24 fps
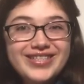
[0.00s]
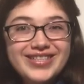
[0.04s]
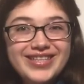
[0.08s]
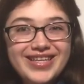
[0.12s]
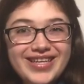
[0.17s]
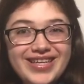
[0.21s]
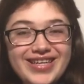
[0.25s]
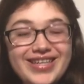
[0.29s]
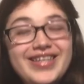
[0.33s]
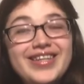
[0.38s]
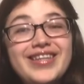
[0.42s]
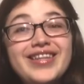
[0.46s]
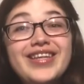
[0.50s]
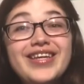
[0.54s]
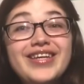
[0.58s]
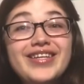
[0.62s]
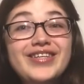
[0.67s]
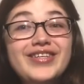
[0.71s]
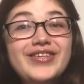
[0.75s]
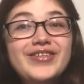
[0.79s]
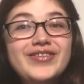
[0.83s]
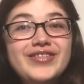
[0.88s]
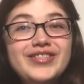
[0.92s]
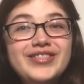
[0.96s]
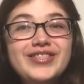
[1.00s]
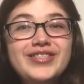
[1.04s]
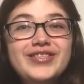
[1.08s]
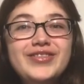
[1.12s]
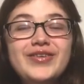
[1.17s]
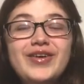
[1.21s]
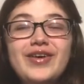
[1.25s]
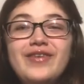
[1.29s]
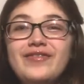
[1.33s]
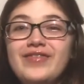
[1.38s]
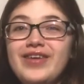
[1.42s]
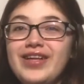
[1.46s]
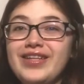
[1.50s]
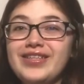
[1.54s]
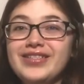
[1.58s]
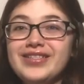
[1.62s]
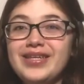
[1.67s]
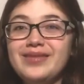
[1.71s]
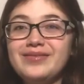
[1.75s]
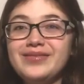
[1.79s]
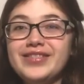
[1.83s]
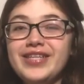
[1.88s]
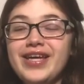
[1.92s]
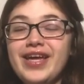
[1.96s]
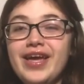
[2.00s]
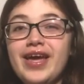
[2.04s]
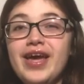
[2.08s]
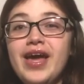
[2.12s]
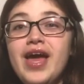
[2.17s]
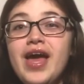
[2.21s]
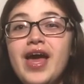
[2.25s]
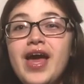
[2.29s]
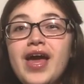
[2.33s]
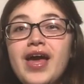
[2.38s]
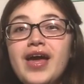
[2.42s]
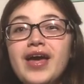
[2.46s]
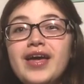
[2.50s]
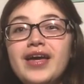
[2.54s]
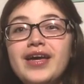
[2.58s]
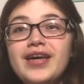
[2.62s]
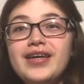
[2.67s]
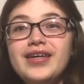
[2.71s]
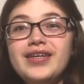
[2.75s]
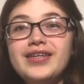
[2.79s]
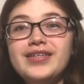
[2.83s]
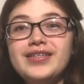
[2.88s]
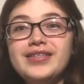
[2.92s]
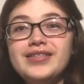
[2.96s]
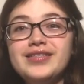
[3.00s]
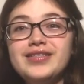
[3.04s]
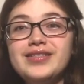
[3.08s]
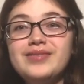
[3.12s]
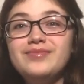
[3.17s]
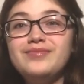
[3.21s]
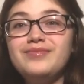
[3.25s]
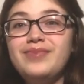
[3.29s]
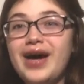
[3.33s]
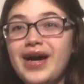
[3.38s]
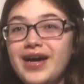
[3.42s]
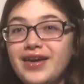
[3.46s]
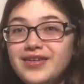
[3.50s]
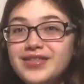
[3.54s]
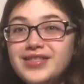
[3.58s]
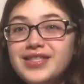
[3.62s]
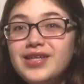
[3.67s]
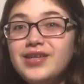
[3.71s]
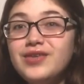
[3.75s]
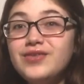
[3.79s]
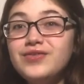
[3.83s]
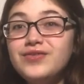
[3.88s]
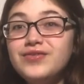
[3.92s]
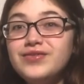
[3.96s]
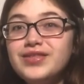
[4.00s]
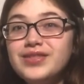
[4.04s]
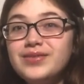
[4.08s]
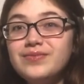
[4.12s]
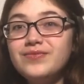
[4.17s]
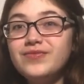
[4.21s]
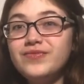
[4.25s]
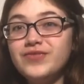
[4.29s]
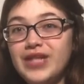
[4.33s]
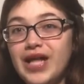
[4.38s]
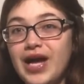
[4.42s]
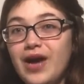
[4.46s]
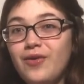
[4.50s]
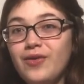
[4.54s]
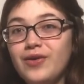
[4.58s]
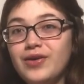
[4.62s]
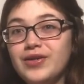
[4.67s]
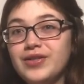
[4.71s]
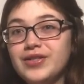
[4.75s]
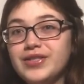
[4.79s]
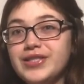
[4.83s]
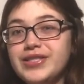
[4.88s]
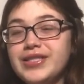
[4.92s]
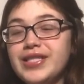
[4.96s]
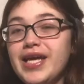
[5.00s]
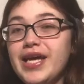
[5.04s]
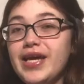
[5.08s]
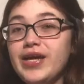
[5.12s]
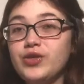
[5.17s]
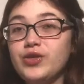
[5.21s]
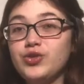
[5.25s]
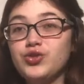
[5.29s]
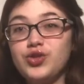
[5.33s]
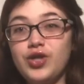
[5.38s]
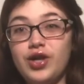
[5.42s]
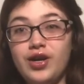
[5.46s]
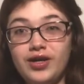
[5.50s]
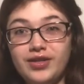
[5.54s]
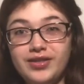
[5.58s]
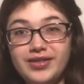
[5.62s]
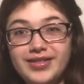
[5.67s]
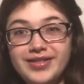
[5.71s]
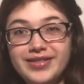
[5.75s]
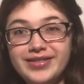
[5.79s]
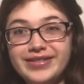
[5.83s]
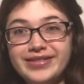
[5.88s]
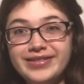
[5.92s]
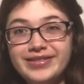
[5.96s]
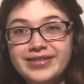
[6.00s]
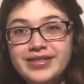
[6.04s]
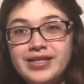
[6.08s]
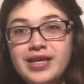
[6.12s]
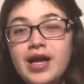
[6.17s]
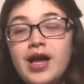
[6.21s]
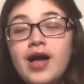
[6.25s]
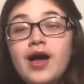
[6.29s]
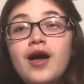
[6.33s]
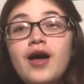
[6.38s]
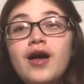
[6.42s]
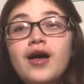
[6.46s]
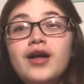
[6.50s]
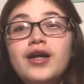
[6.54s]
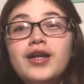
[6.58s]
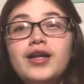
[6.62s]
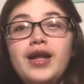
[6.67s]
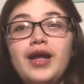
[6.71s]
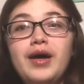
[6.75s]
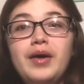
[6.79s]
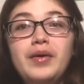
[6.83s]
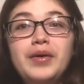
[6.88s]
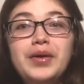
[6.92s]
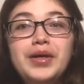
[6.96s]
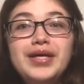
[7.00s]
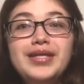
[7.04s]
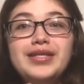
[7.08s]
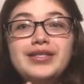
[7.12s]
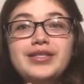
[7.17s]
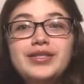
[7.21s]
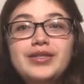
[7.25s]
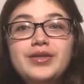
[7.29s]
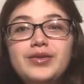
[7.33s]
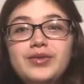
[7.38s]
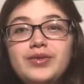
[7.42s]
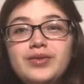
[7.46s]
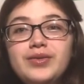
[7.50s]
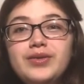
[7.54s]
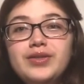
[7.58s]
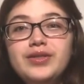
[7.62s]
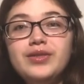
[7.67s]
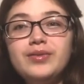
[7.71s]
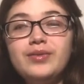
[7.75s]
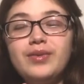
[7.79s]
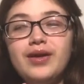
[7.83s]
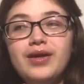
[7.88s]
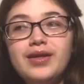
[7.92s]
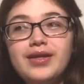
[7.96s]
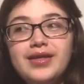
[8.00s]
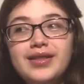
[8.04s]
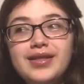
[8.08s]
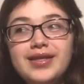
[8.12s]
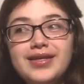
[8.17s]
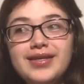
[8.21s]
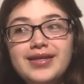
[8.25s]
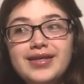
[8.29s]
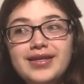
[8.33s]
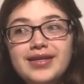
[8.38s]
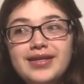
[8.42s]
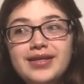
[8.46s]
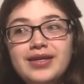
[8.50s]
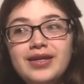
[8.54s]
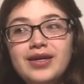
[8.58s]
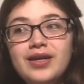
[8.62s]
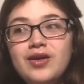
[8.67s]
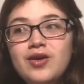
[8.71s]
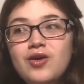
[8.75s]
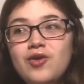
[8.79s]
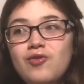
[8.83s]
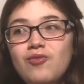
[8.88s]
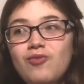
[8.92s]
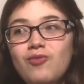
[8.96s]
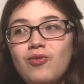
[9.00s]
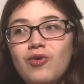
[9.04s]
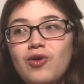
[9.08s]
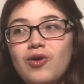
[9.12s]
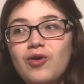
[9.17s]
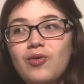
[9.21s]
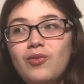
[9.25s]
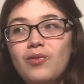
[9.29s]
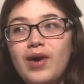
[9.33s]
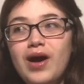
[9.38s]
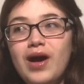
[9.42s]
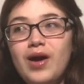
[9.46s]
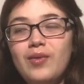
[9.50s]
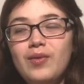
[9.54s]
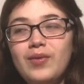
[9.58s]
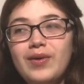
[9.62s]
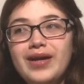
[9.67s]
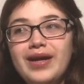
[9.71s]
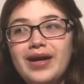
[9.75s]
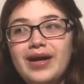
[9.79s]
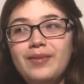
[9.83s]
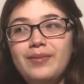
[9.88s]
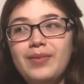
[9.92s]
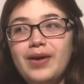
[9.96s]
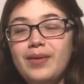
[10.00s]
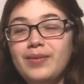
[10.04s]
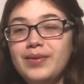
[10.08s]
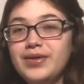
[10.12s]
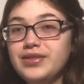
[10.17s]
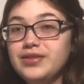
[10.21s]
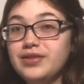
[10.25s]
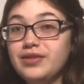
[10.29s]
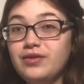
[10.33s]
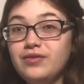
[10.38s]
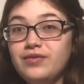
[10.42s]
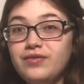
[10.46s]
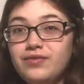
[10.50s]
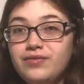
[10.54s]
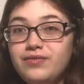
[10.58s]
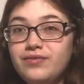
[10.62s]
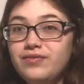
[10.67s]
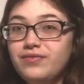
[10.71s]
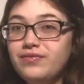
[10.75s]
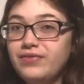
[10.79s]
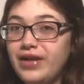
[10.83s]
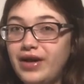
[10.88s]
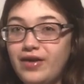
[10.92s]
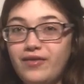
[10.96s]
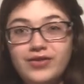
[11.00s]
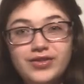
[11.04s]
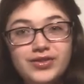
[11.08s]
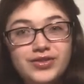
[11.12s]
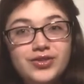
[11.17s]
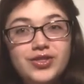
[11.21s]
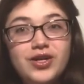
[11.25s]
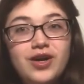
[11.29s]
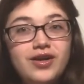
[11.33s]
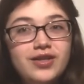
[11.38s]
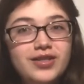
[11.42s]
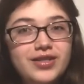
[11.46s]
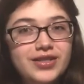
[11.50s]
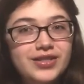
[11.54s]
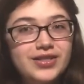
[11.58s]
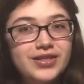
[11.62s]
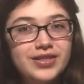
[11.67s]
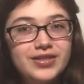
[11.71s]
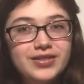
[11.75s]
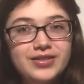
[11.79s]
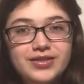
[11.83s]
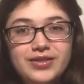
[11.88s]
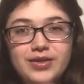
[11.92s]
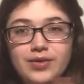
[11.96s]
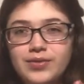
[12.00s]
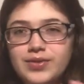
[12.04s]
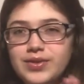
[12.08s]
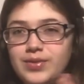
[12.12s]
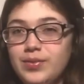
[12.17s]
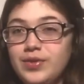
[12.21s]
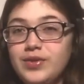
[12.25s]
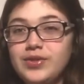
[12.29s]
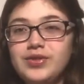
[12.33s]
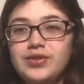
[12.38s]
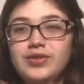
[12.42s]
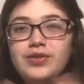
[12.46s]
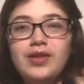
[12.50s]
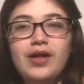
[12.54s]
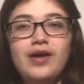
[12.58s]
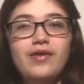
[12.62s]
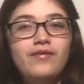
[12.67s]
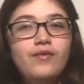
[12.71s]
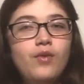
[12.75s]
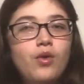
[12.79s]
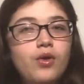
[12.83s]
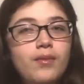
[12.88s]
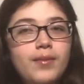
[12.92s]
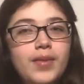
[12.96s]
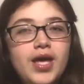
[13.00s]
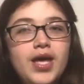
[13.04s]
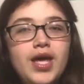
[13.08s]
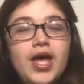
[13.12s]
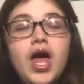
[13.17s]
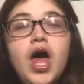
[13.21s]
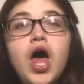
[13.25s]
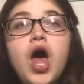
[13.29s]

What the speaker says: thing that you could do on Valentine's Day is buy yourself some flowers and chocolates. Now I know you're probably thinking, well, why would I buy myself flowers and chocolates? Isn't someone supposed to do that for me?